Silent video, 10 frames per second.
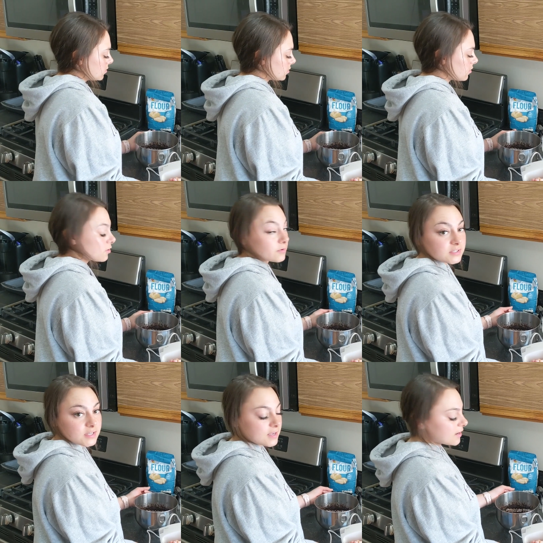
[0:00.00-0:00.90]
So you will
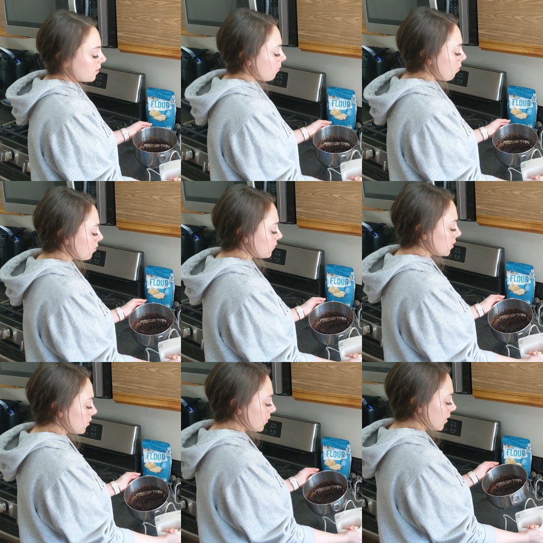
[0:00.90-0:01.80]
see now all the
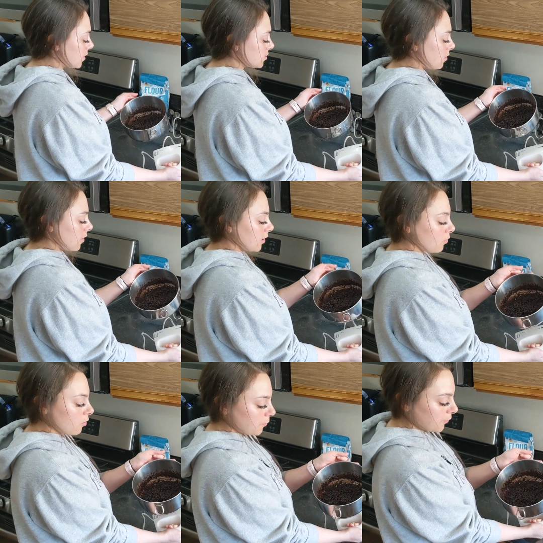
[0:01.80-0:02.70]
ingredients are
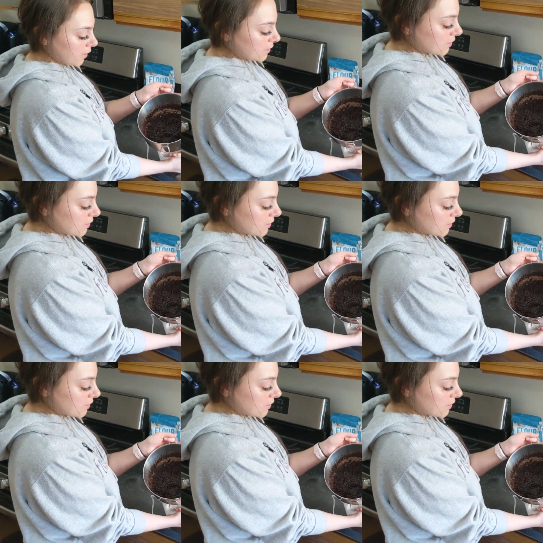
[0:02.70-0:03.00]
incorporated